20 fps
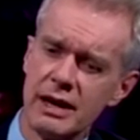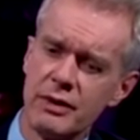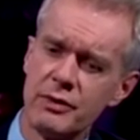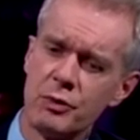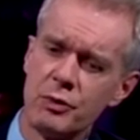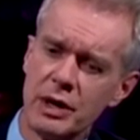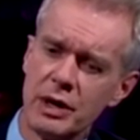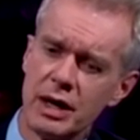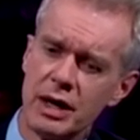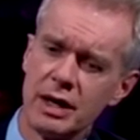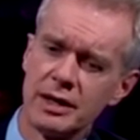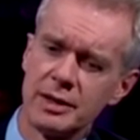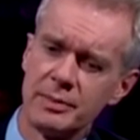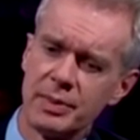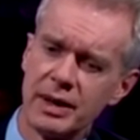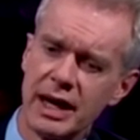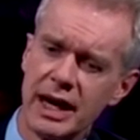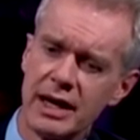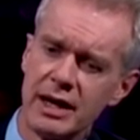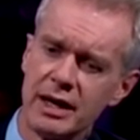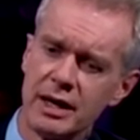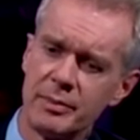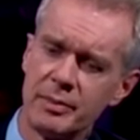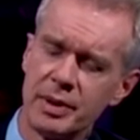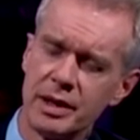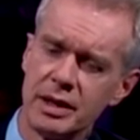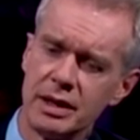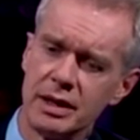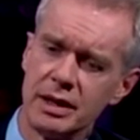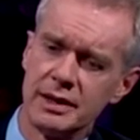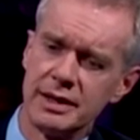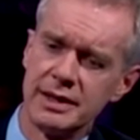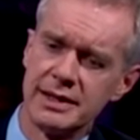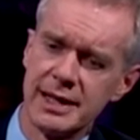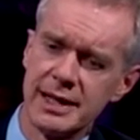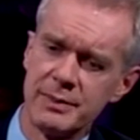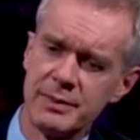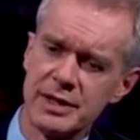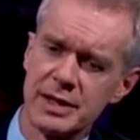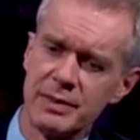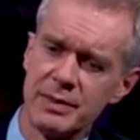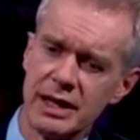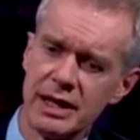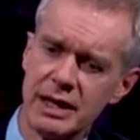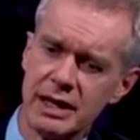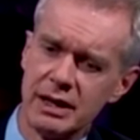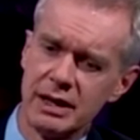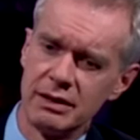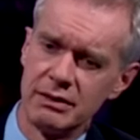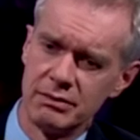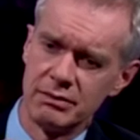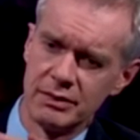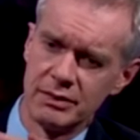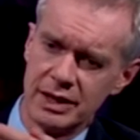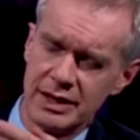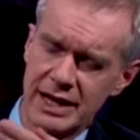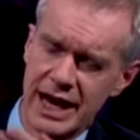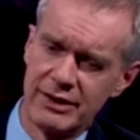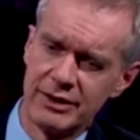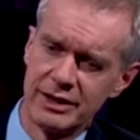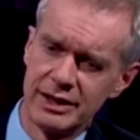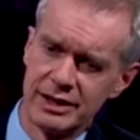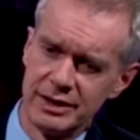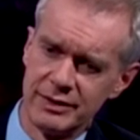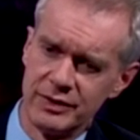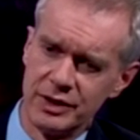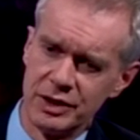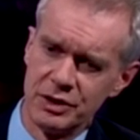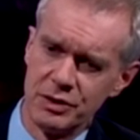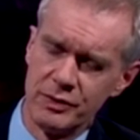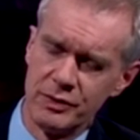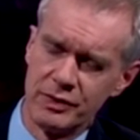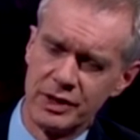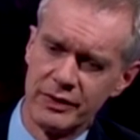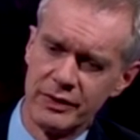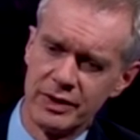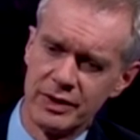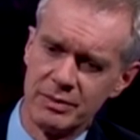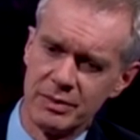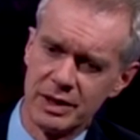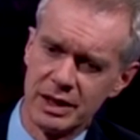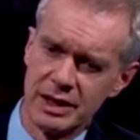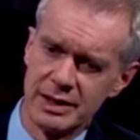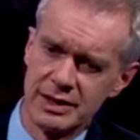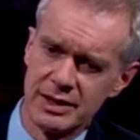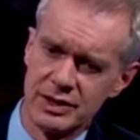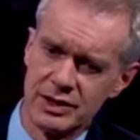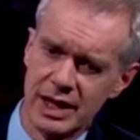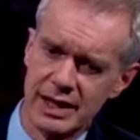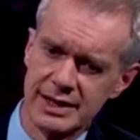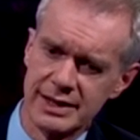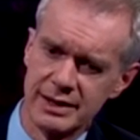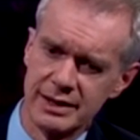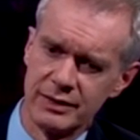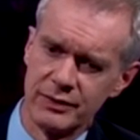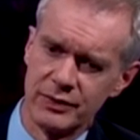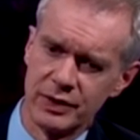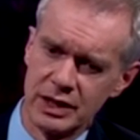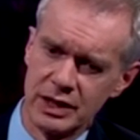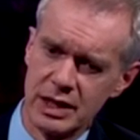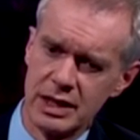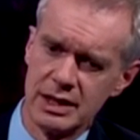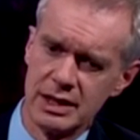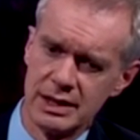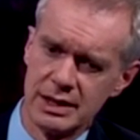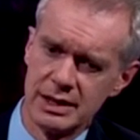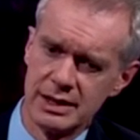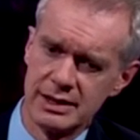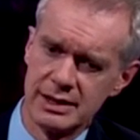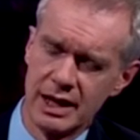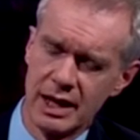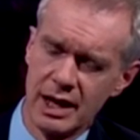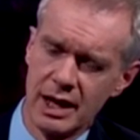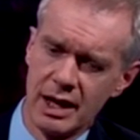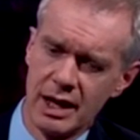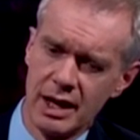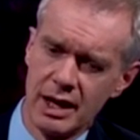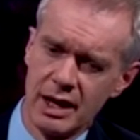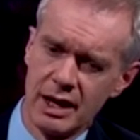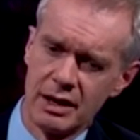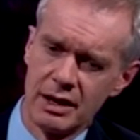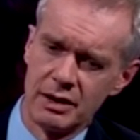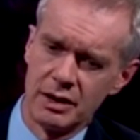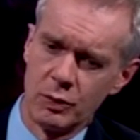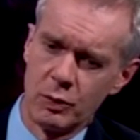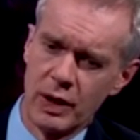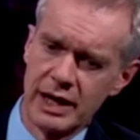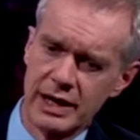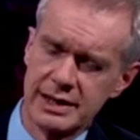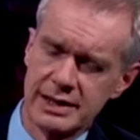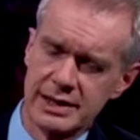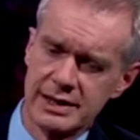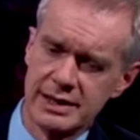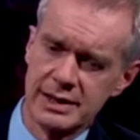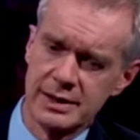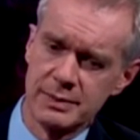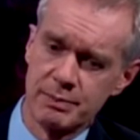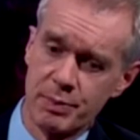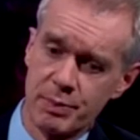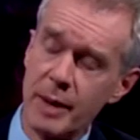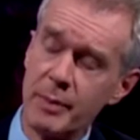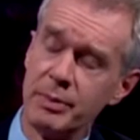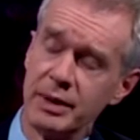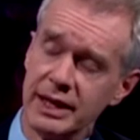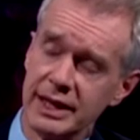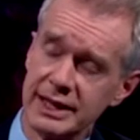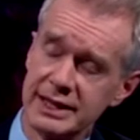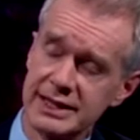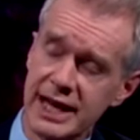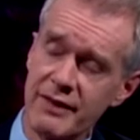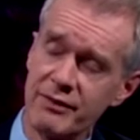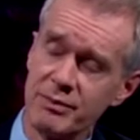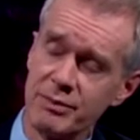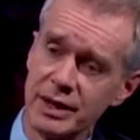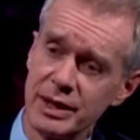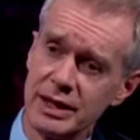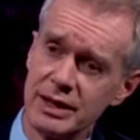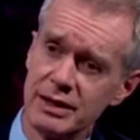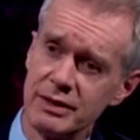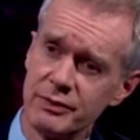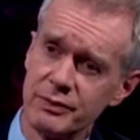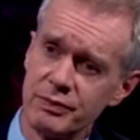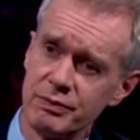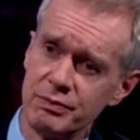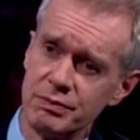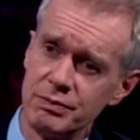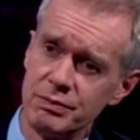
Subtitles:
if we are to play our part, it seems to me the narrative that you've given me suggests that for years the West's publics haven't been